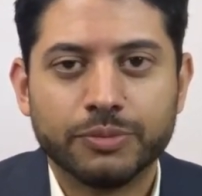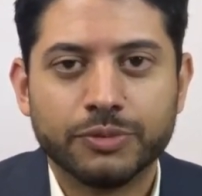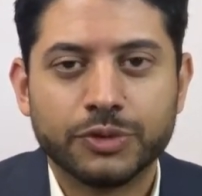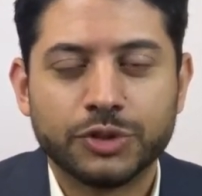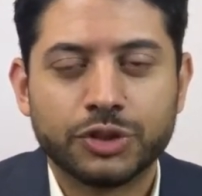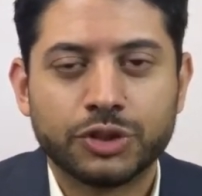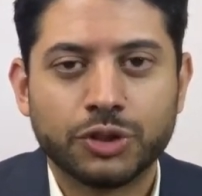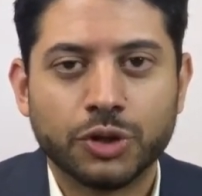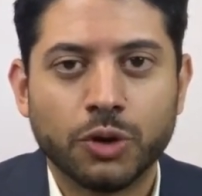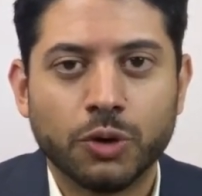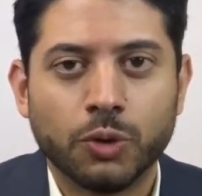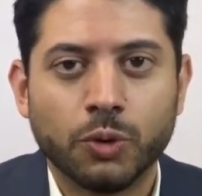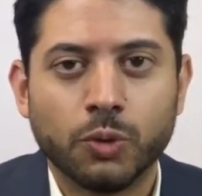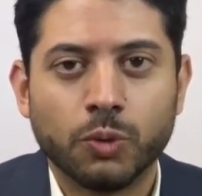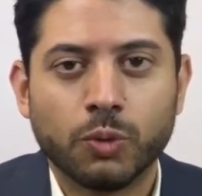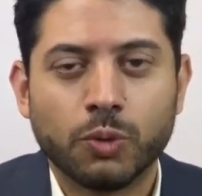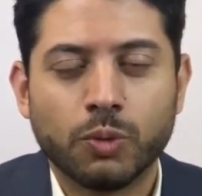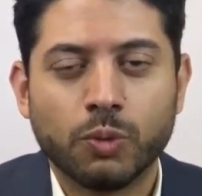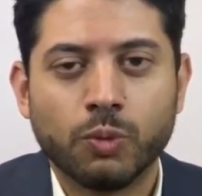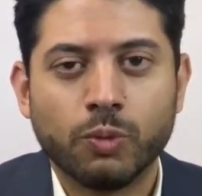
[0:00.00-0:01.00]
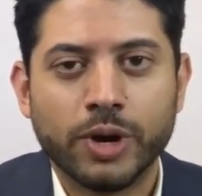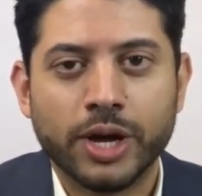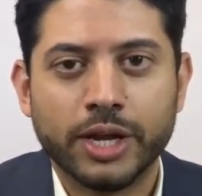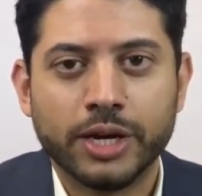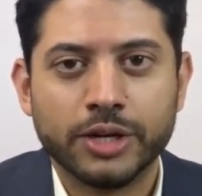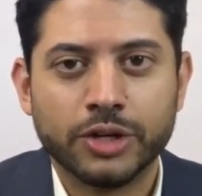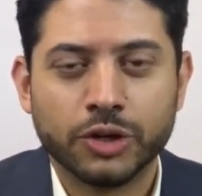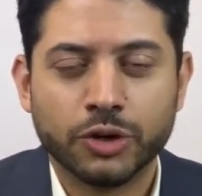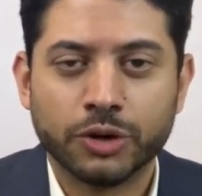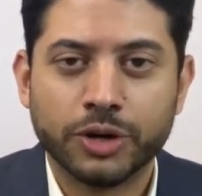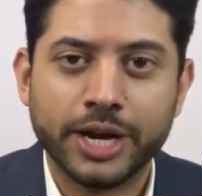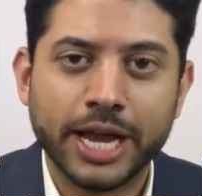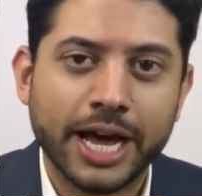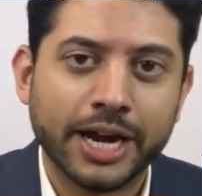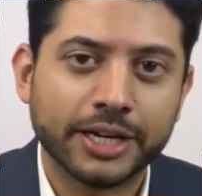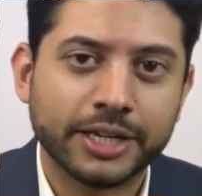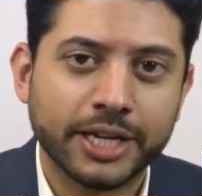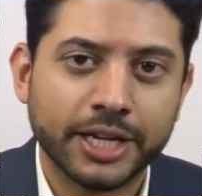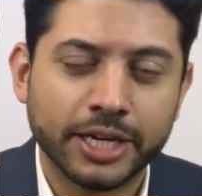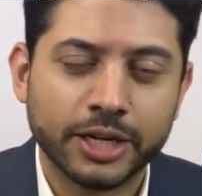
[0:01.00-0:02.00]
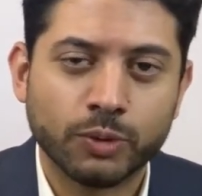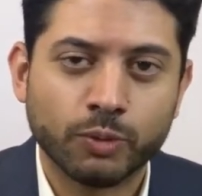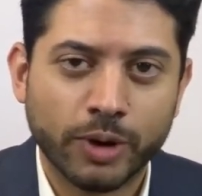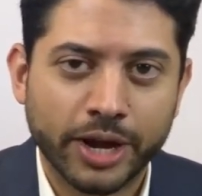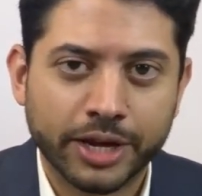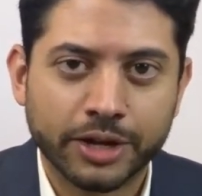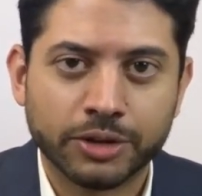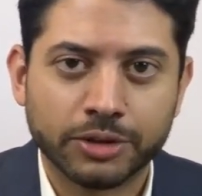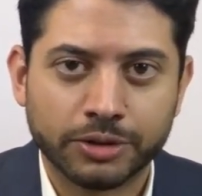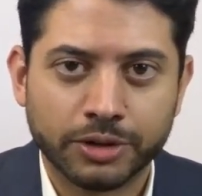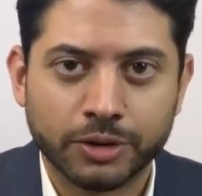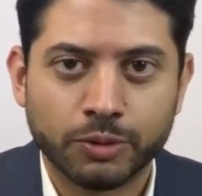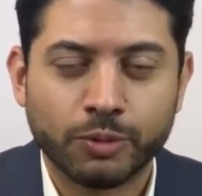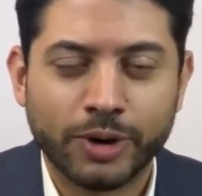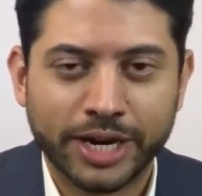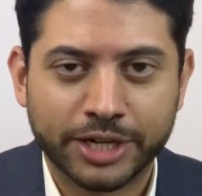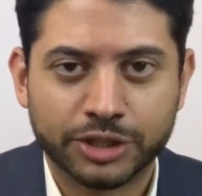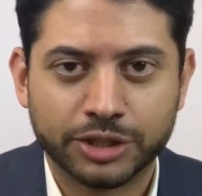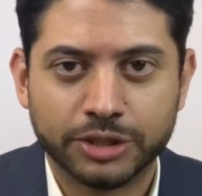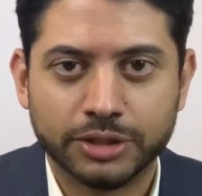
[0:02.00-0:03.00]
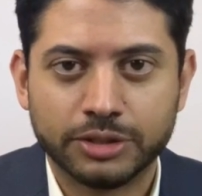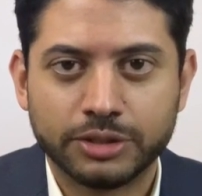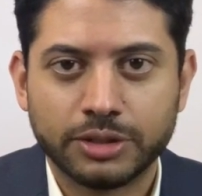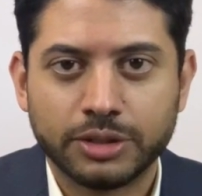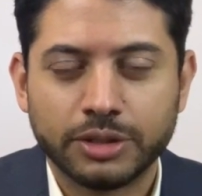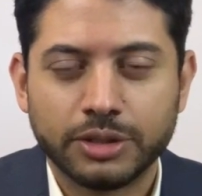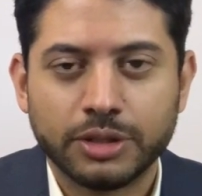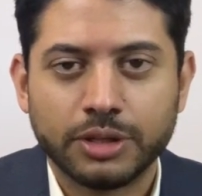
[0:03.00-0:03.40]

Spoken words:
So when you're not getting regular erections,